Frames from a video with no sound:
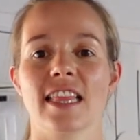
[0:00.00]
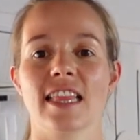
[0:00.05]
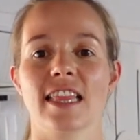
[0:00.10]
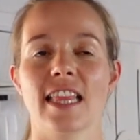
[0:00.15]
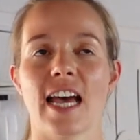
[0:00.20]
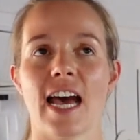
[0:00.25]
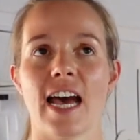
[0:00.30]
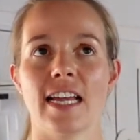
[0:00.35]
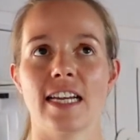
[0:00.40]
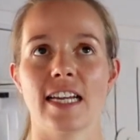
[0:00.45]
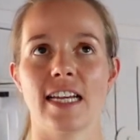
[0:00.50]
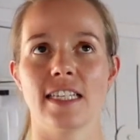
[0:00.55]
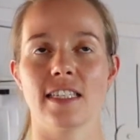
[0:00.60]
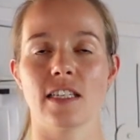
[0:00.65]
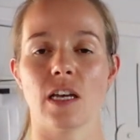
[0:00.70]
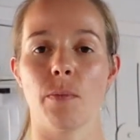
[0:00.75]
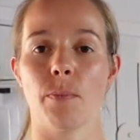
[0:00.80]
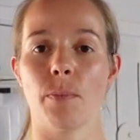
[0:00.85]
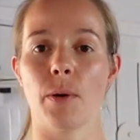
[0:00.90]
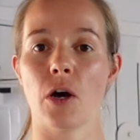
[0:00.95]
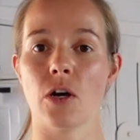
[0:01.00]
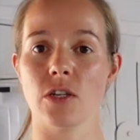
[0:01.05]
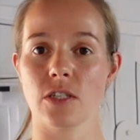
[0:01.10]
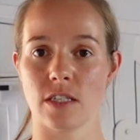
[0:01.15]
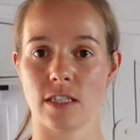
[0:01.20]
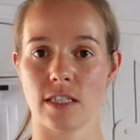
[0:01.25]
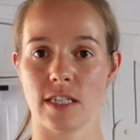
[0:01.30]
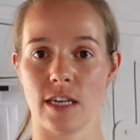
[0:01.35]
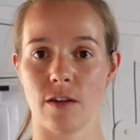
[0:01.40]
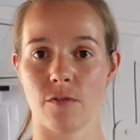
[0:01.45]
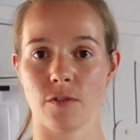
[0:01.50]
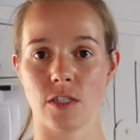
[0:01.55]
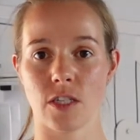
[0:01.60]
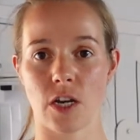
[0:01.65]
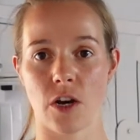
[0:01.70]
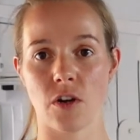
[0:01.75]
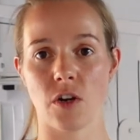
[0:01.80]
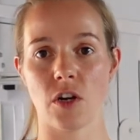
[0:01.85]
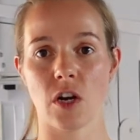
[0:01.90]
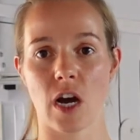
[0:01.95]
that is a positive,
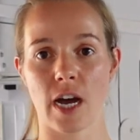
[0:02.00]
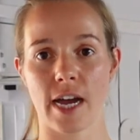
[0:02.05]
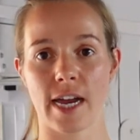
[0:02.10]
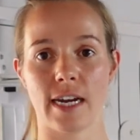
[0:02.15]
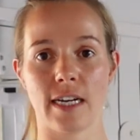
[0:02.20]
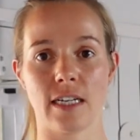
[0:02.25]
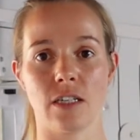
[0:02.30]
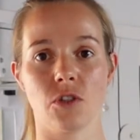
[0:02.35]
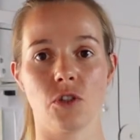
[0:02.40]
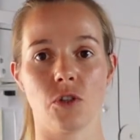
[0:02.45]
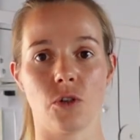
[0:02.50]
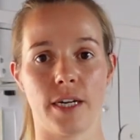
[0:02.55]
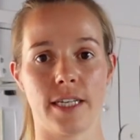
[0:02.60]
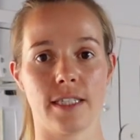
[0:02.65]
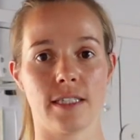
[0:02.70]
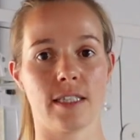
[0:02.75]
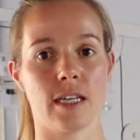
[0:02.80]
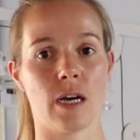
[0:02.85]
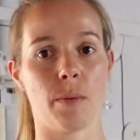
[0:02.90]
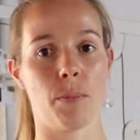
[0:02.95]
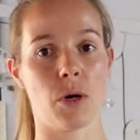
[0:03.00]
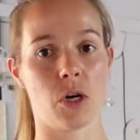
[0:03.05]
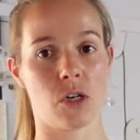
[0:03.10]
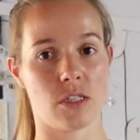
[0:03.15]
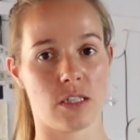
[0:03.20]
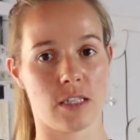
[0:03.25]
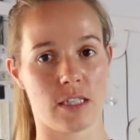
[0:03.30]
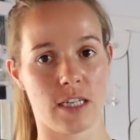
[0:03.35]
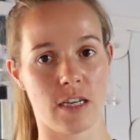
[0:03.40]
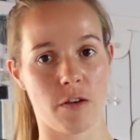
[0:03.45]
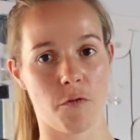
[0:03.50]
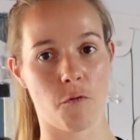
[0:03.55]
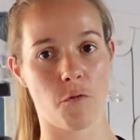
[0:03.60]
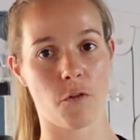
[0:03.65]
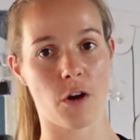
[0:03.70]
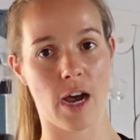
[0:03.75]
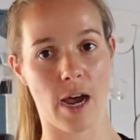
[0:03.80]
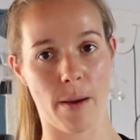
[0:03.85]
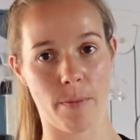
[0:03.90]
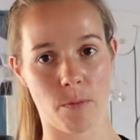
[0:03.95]
so 9 joints that are positive
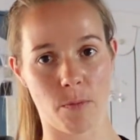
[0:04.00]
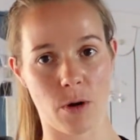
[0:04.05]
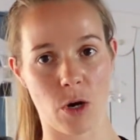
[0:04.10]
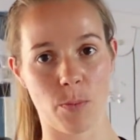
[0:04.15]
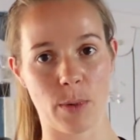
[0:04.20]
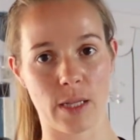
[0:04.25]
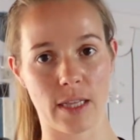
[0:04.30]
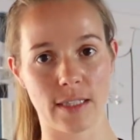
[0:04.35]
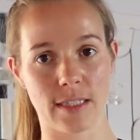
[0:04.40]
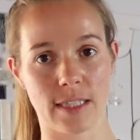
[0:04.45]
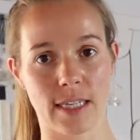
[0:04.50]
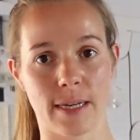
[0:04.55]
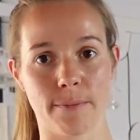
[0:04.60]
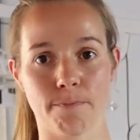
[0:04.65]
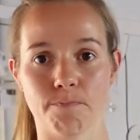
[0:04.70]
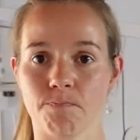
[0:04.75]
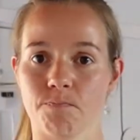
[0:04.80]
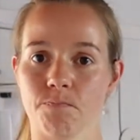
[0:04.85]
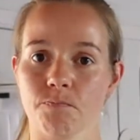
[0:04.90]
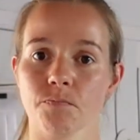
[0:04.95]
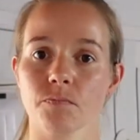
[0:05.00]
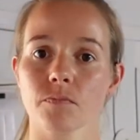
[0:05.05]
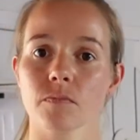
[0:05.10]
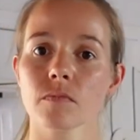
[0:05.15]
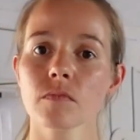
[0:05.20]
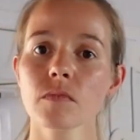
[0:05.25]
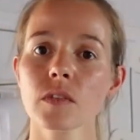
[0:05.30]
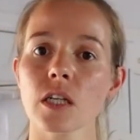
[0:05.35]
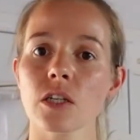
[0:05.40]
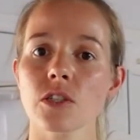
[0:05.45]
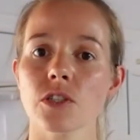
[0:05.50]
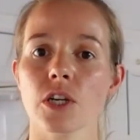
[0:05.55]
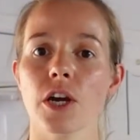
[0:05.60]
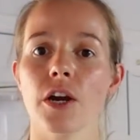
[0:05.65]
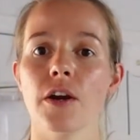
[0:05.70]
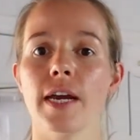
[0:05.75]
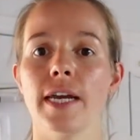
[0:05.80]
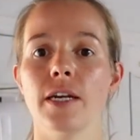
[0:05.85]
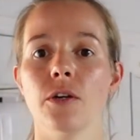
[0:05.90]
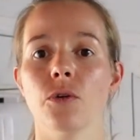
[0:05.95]
for hypermobility. So
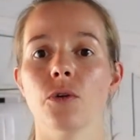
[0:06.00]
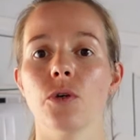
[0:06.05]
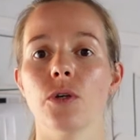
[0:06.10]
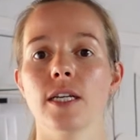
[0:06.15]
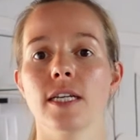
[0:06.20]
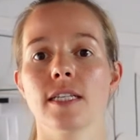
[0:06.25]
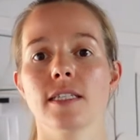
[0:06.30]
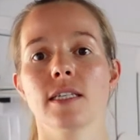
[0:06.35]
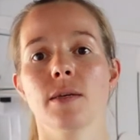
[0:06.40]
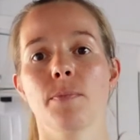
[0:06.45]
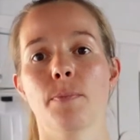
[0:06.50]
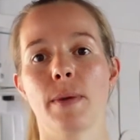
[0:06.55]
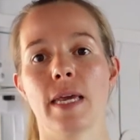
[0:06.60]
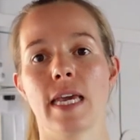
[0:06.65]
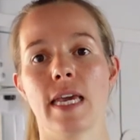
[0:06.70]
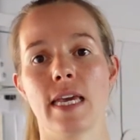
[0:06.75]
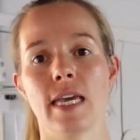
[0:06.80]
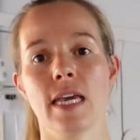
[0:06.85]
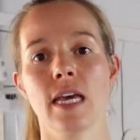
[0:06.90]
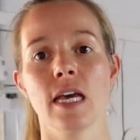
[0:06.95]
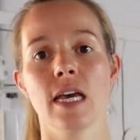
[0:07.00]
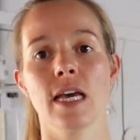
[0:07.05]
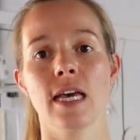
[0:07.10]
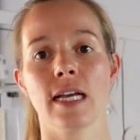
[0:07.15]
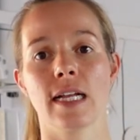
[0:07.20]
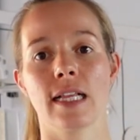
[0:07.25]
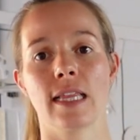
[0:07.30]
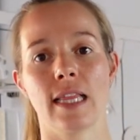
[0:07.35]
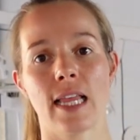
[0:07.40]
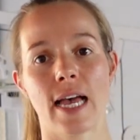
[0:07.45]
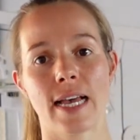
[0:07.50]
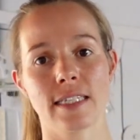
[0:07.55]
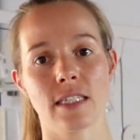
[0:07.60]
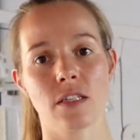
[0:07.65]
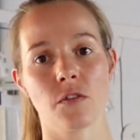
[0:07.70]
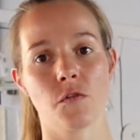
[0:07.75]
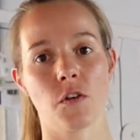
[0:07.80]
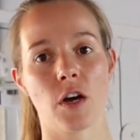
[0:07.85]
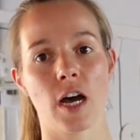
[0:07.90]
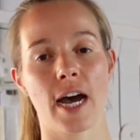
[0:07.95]
in order to be
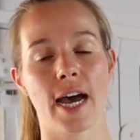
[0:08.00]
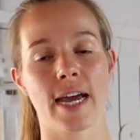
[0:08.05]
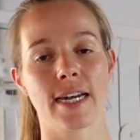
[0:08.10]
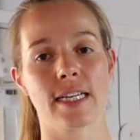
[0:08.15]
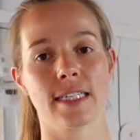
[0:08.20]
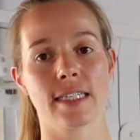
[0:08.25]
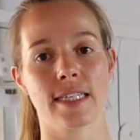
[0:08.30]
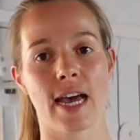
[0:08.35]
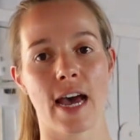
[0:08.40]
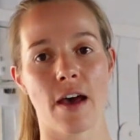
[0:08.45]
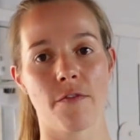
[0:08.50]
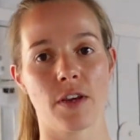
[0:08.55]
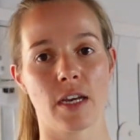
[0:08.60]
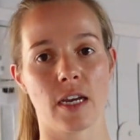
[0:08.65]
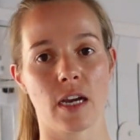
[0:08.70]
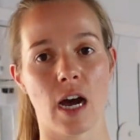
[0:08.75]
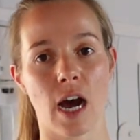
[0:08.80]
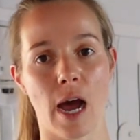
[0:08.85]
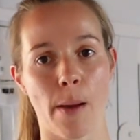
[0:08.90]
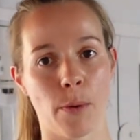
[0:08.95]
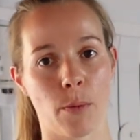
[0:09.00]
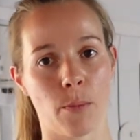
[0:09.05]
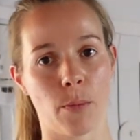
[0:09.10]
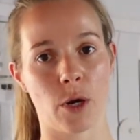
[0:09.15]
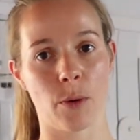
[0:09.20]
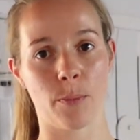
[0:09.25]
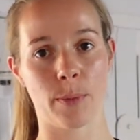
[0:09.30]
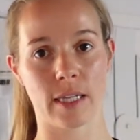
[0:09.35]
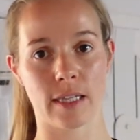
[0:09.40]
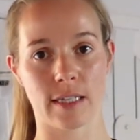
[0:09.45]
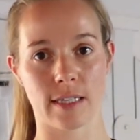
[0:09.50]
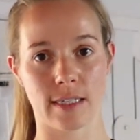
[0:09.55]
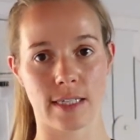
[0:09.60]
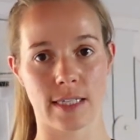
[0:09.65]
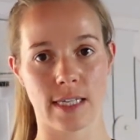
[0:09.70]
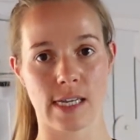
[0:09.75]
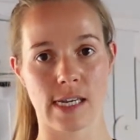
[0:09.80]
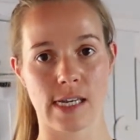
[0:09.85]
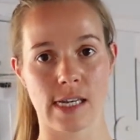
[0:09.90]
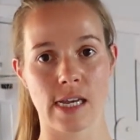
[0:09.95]
classified as having
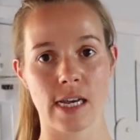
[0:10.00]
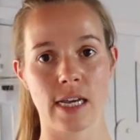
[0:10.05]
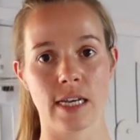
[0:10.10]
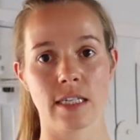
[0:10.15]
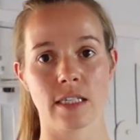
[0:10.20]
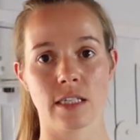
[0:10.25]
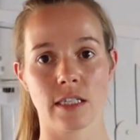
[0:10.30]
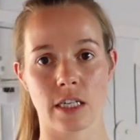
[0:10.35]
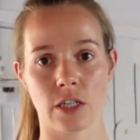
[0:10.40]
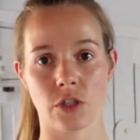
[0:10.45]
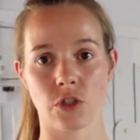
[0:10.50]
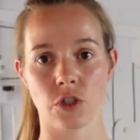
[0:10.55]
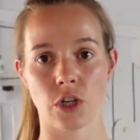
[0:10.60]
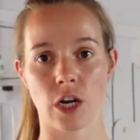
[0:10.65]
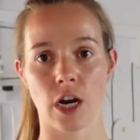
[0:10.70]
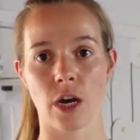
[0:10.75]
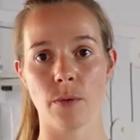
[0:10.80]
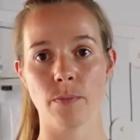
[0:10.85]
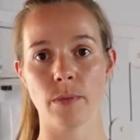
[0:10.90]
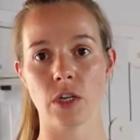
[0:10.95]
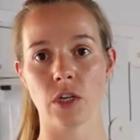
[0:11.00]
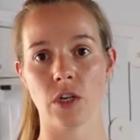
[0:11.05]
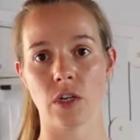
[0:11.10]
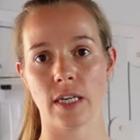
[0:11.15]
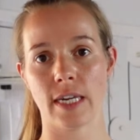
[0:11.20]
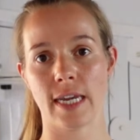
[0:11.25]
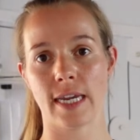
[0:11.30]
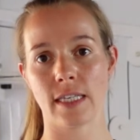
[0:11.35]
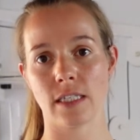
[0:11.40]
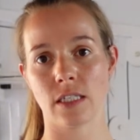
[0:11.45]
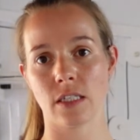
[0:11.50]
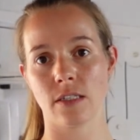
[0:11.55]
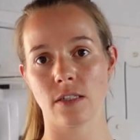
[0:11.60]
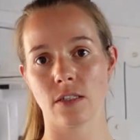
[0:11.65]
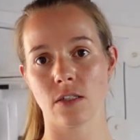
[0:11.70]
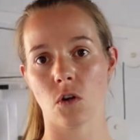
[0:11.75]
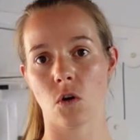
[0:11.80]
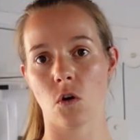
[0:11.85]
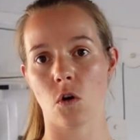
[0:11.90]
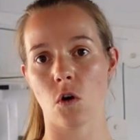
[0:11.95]
hypermobility syndrome, you need to
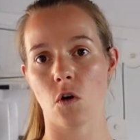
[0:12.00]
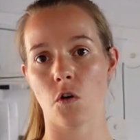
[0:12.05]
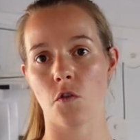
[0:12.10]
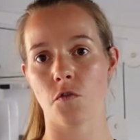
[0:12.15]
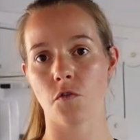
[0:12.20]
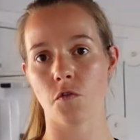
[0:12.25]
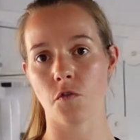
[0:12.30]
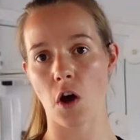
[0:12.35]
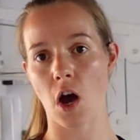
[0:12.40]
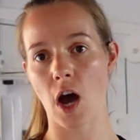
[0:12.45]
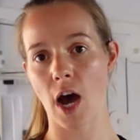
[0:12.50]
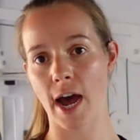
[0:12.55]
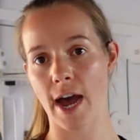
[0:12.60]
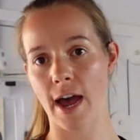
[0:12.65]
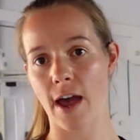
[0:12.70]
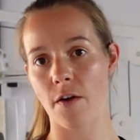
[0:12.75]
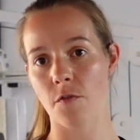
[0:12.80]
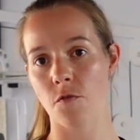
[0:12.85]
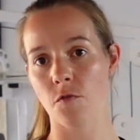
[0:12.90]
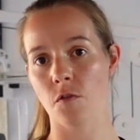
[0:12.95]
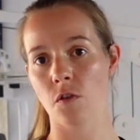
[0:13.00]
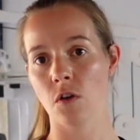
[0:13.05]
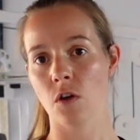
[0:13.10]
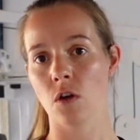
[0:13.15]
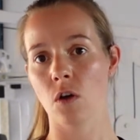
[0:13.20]
score 5